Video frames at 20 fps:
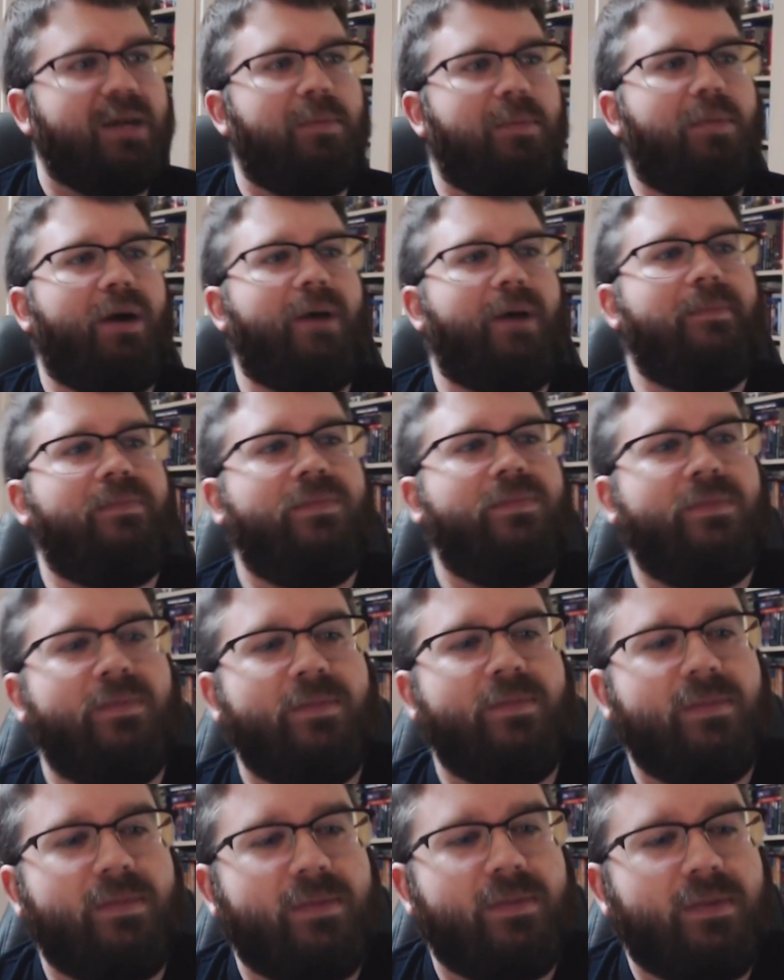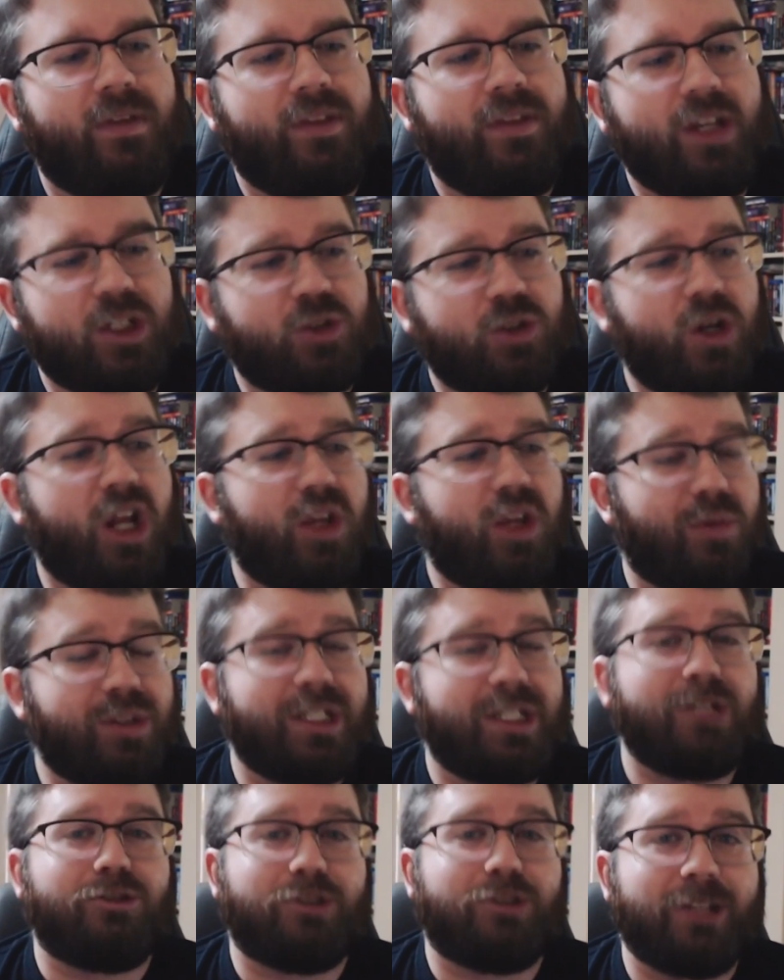But this trailer was
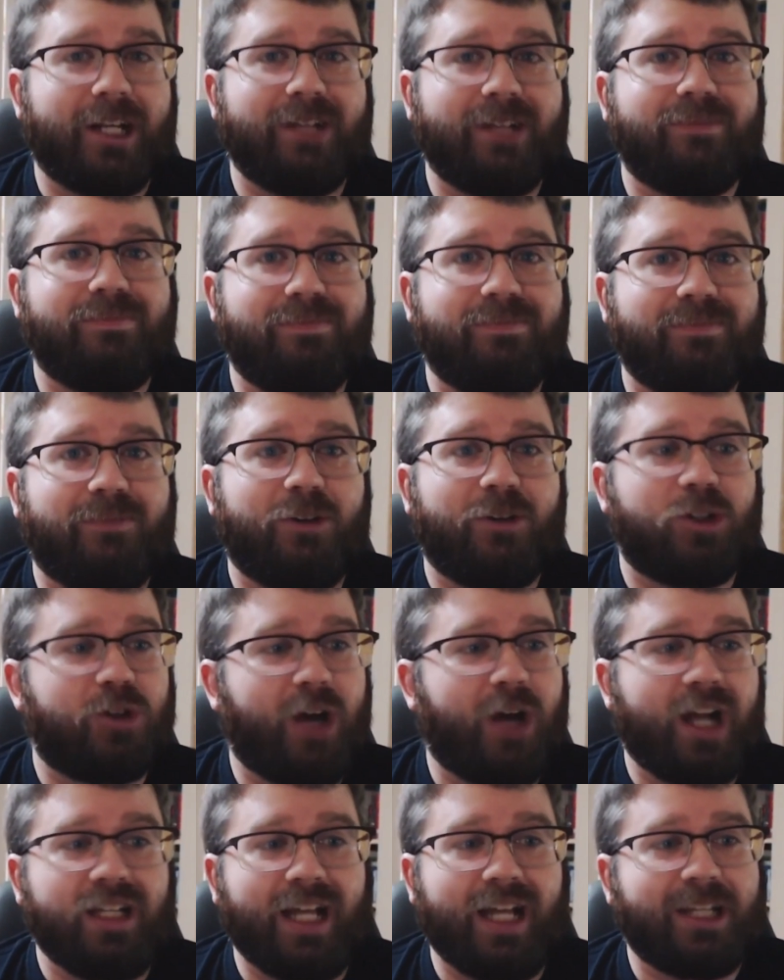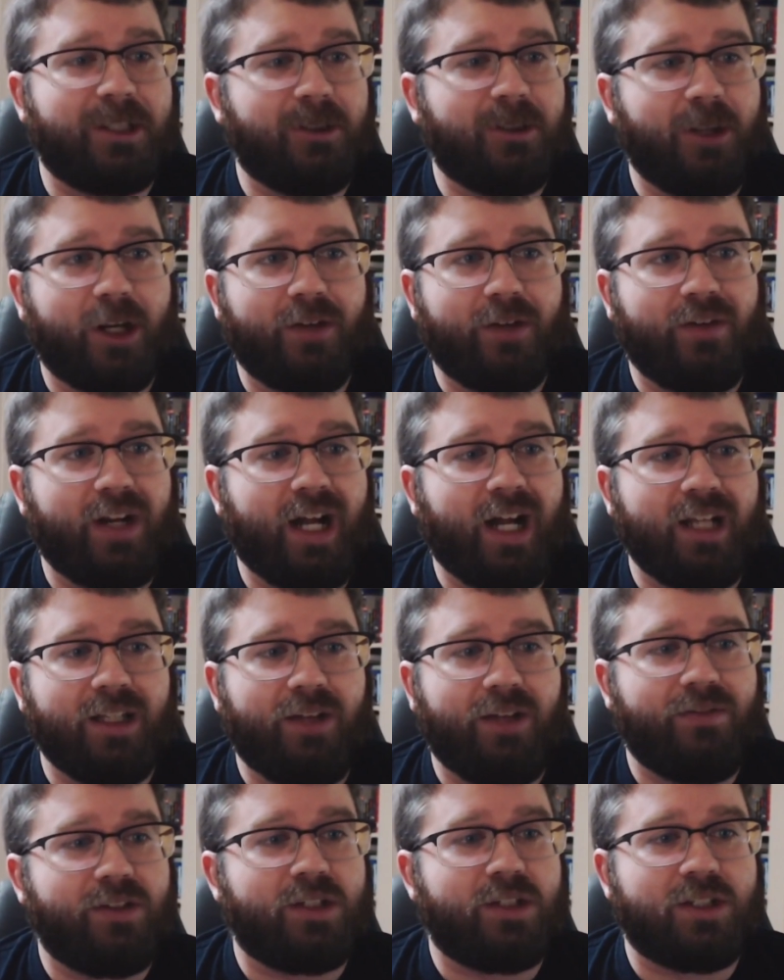interesting for sure. I like the look of it. I
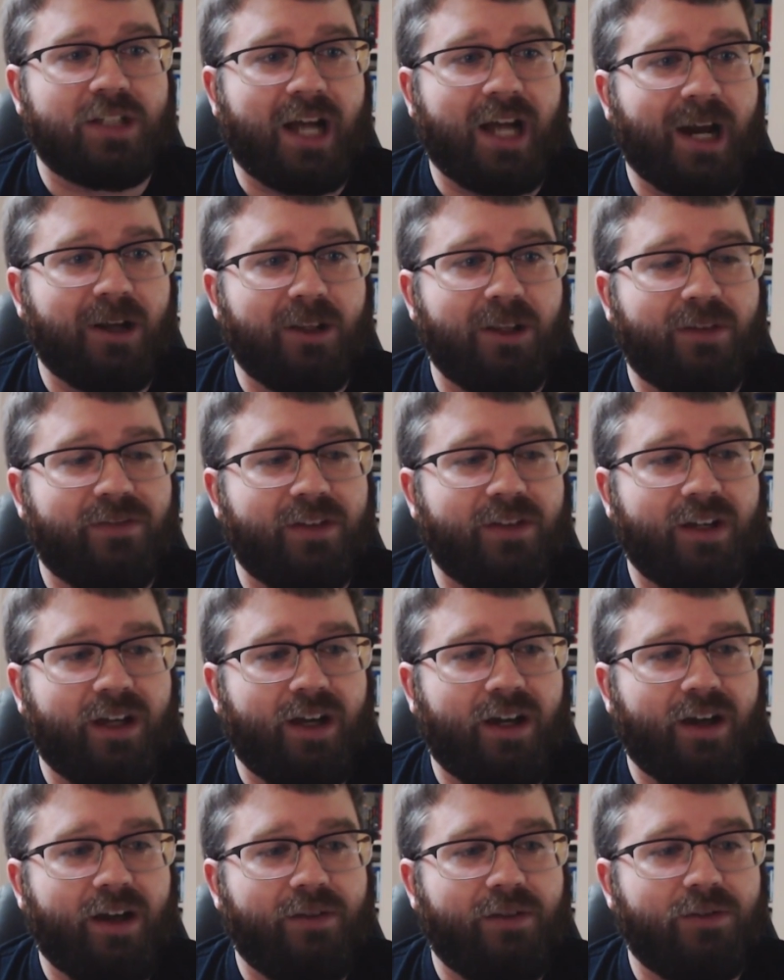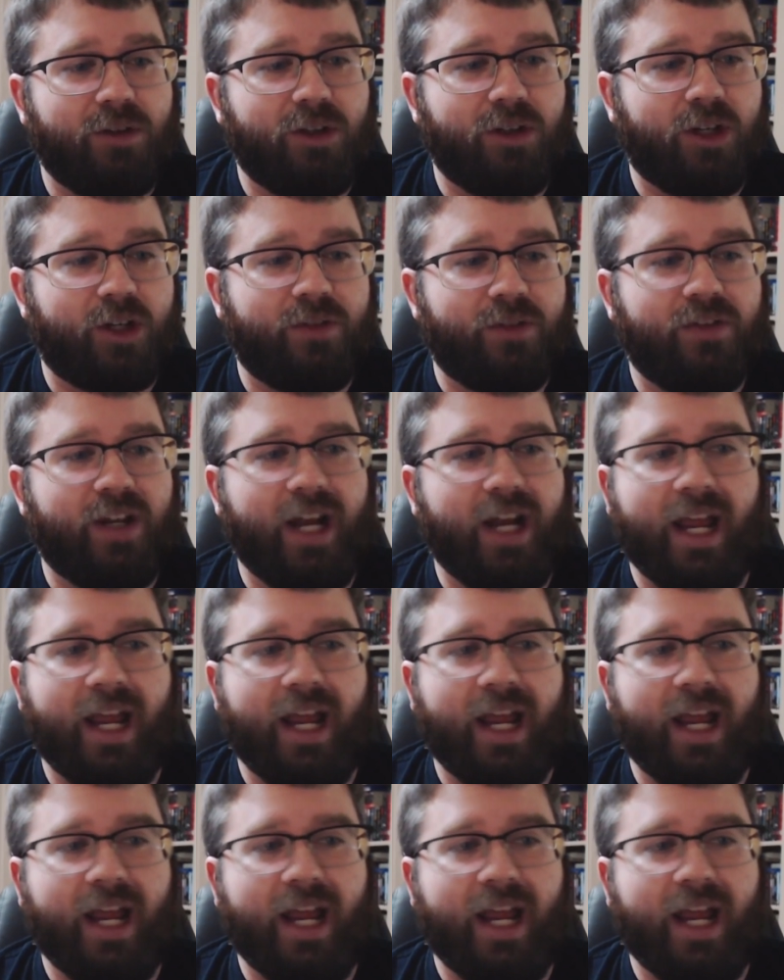love the style of the look of it.